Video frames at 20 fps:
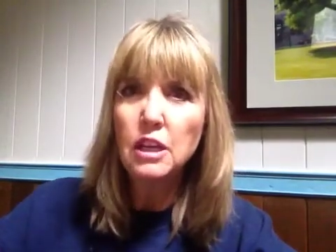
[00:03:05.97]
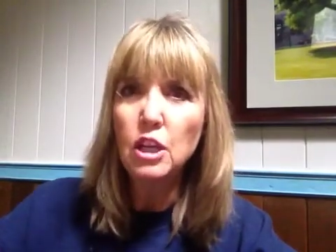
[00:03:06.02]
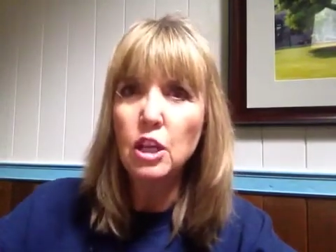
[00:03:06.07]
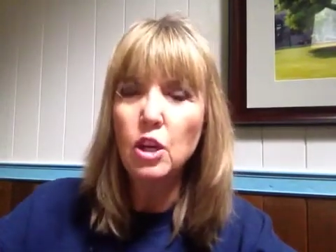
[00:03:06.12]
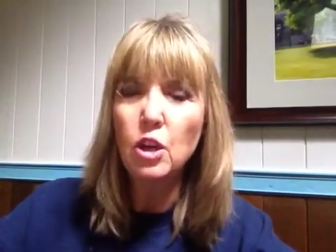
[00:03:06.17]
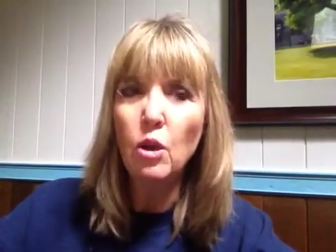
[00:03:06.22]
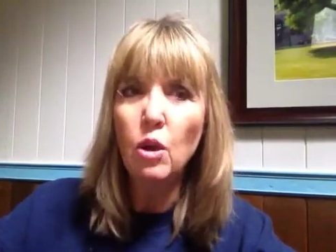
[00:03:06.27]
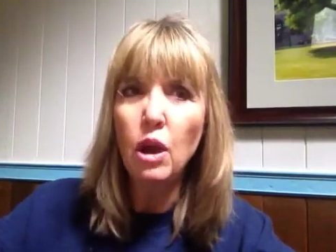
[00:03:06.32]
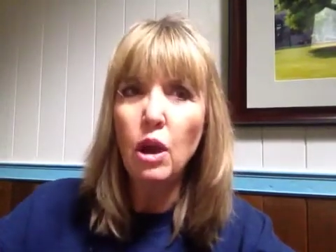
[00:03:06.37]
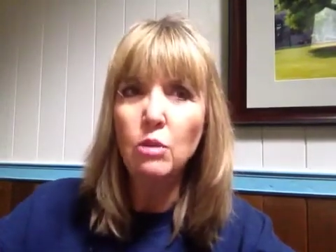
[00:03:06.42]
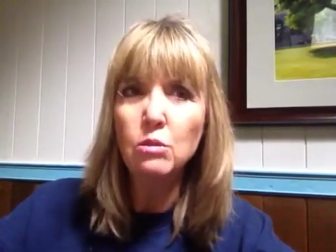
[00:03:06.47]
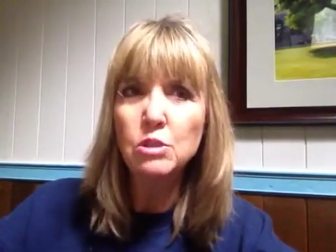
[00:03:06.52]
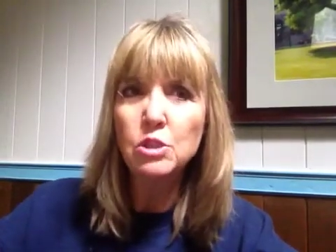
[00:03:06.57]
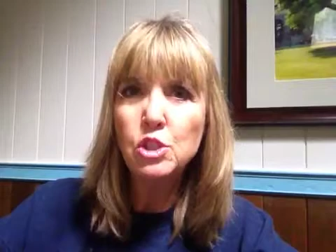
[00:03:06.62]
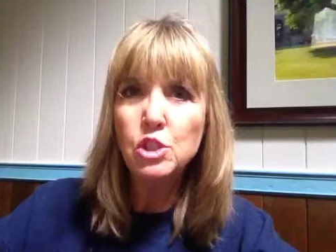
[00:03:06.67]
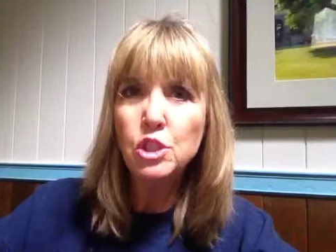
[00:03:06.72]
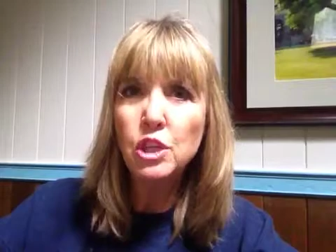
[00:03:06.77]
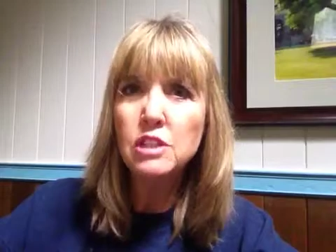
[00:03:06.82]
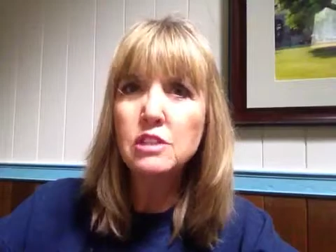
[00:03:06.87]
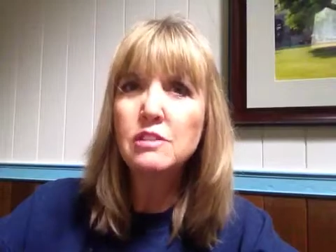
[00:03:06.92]
I was
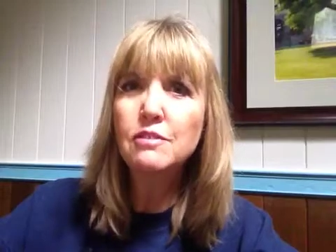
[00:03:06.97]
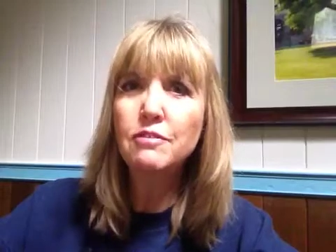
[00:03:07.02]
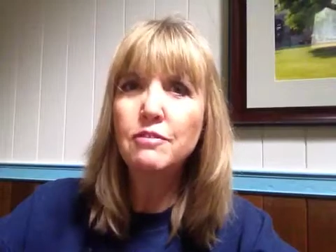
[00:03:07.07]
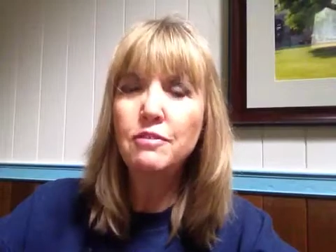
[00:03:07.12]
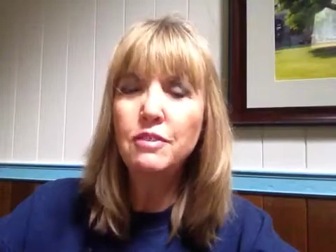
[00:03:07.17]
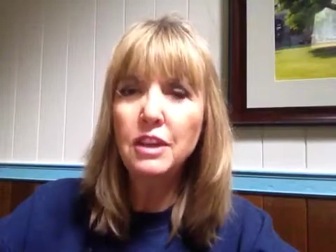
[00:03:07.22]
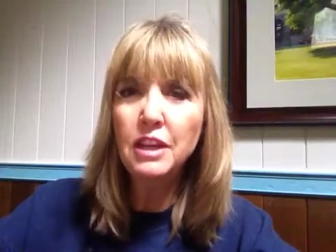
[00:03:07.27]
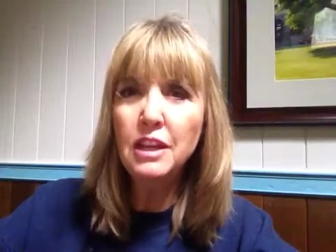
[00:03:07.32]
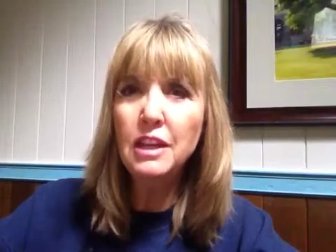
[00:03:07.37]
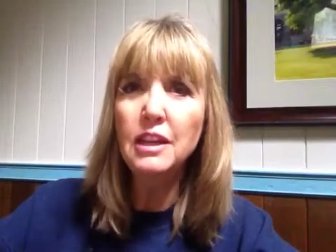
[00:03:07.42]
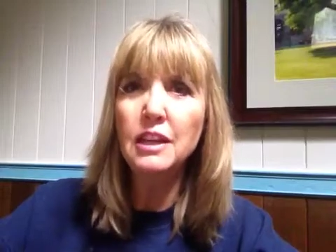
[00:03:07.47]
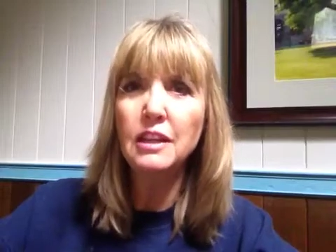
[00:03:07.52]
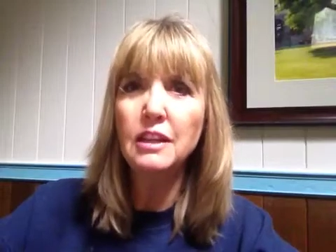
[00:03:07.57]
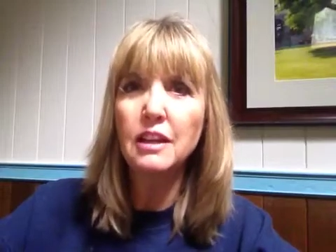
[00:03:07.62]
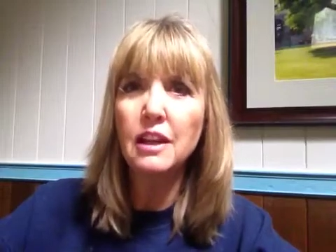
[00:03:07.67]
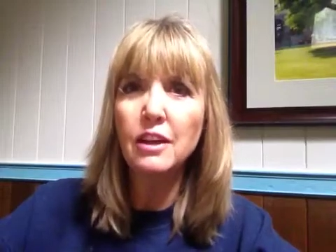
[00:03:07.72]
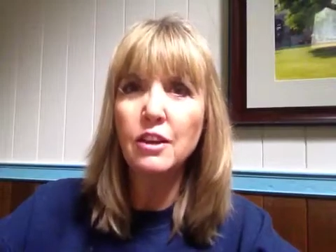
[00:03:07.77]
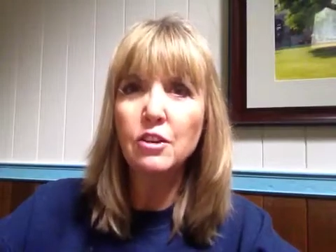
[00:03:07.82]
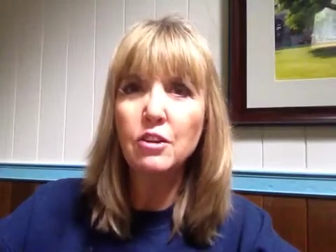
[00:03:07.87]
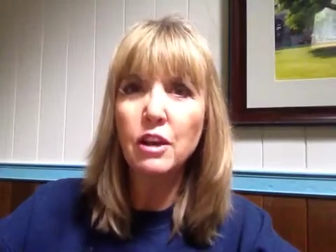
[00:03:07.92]
just feeding it
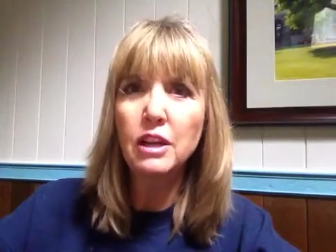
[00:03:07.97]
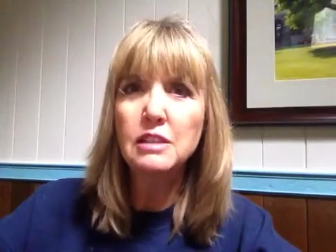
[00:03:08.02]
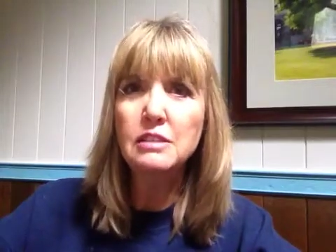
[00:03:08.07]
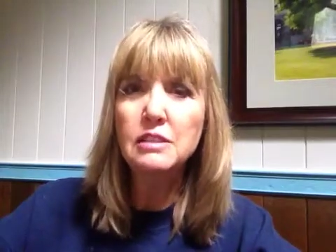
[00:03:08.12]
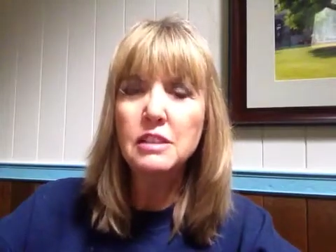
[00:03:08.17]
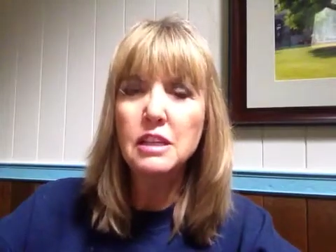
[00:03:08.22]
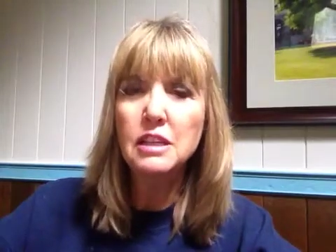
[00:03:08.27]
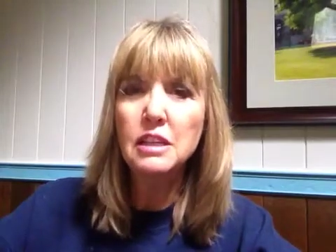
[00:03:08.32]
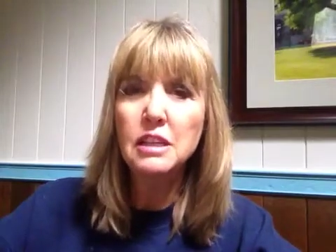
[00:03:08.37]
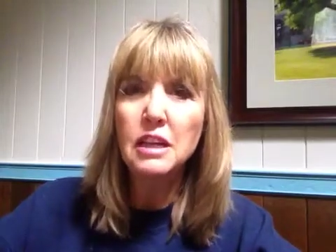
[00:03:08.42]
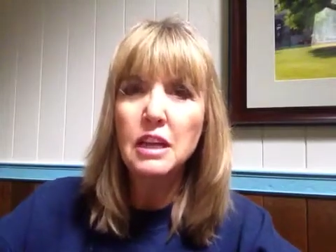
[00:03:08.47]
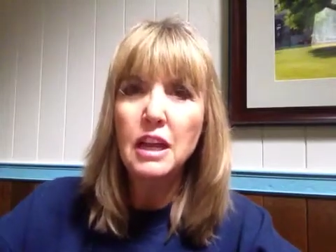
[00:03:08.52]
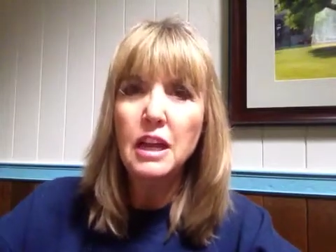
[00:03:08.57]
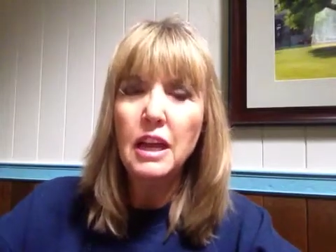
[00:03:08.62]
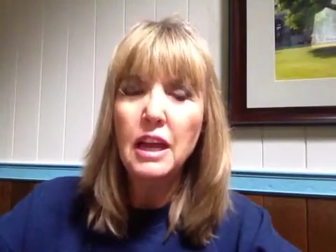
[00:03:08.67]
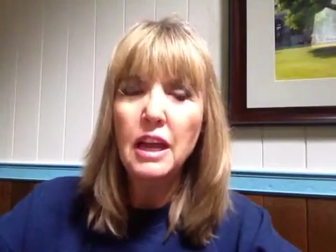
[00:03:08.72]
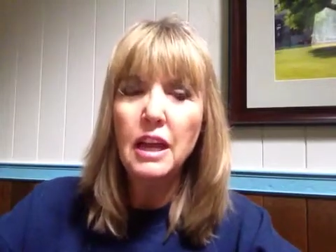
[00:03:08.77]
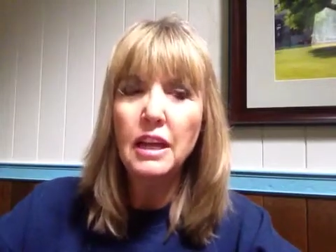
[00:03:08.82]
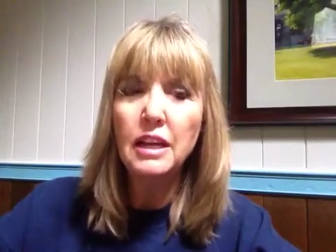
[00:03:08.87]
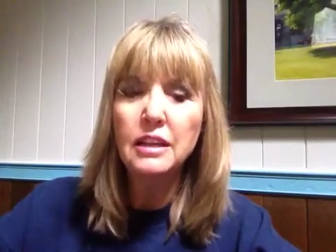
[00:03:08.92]
like crazy,
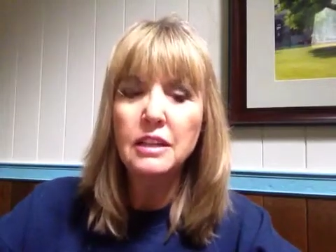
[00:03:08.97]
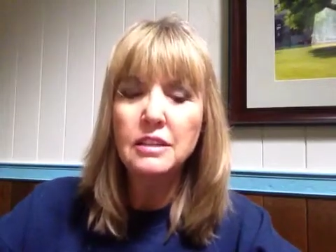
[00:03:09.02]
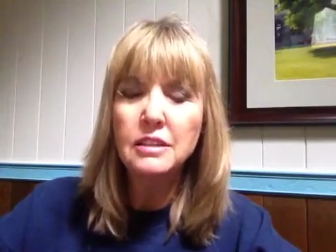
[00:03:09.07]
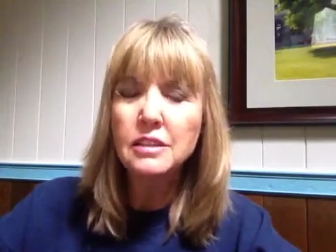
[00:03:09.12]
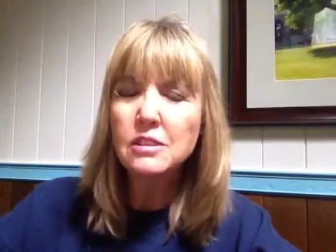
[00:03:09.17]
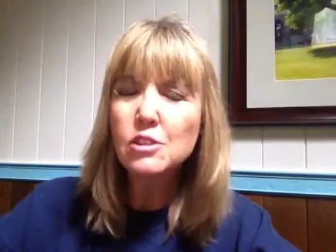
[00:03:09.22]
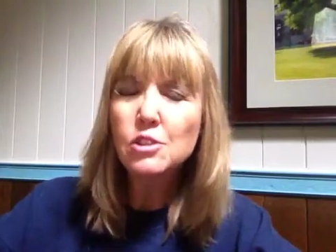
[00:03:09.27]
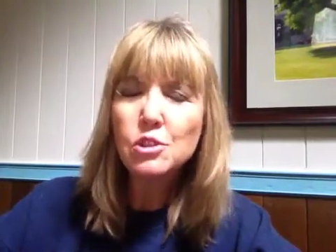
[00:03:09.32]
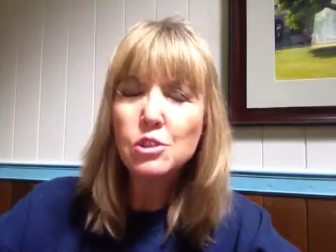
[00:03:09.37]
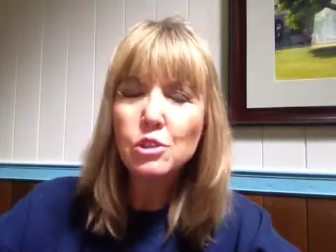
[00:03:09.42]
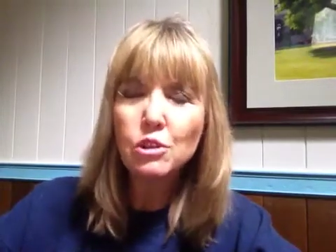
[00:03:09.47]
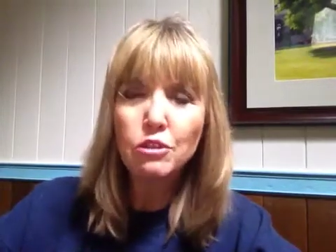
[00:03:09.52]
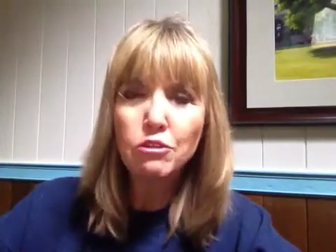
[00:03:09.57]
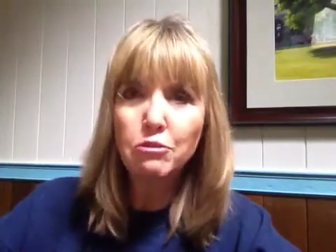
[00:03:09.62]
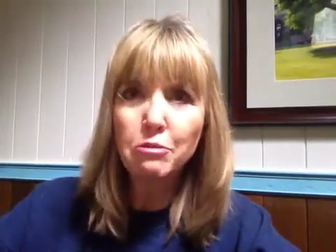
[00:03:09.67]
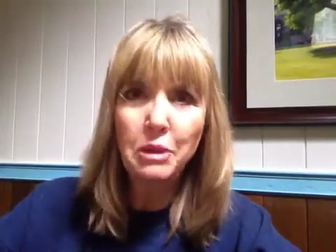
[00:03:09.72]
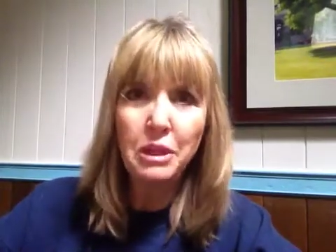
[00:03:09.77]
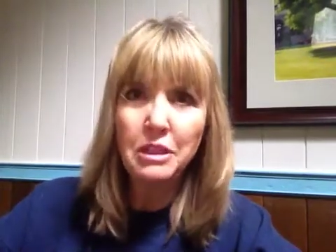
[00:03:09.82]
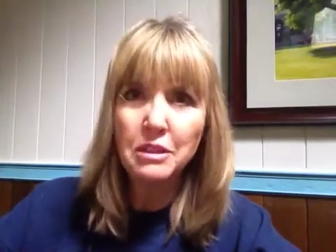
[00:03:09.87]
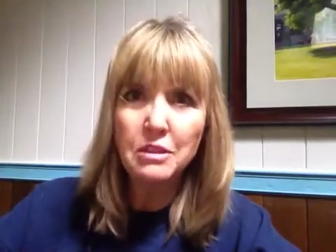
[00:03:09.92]
and it doesn't
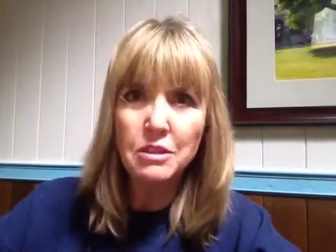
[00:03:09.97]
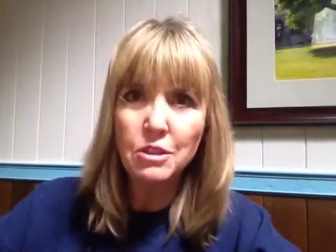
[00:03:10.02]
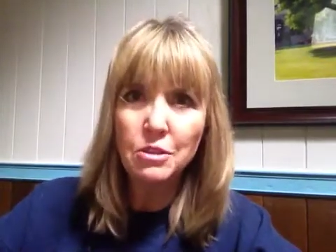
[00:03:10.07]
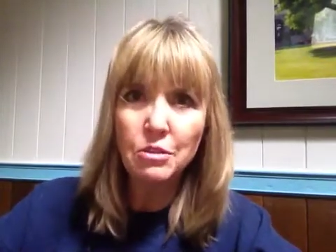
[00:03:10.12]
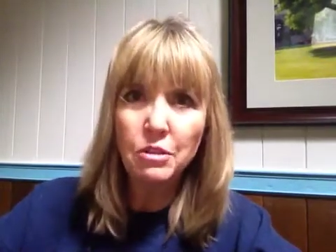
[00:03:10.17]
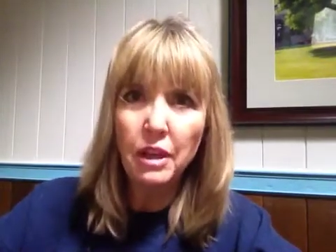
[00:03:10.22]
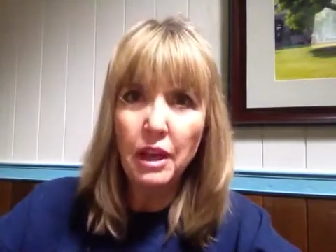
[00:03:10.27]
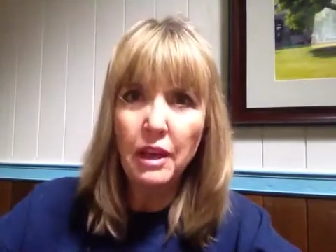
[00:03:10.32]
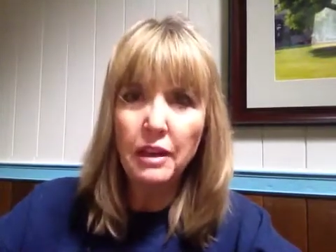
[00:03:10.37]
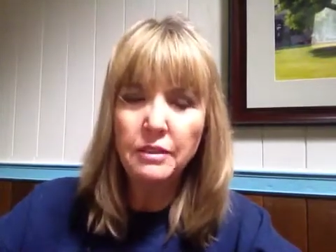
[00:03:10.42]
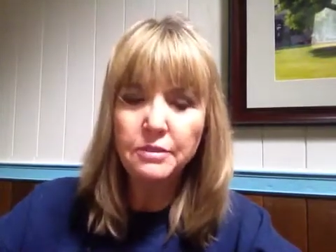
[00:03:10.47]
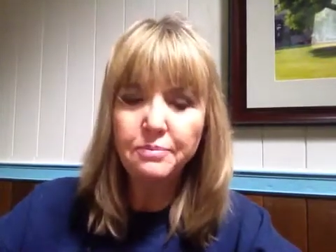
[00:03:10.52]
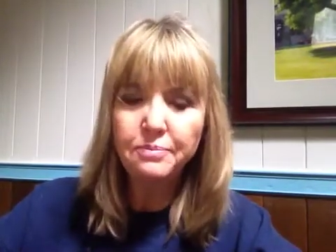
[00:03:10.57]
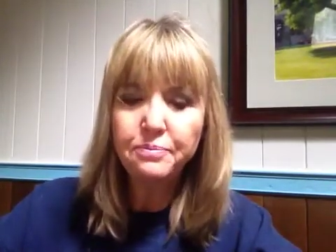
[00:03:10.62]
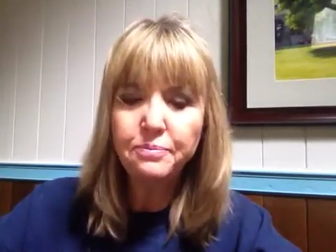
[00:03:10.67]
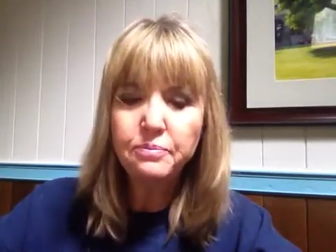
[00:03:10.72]
serve me to do that.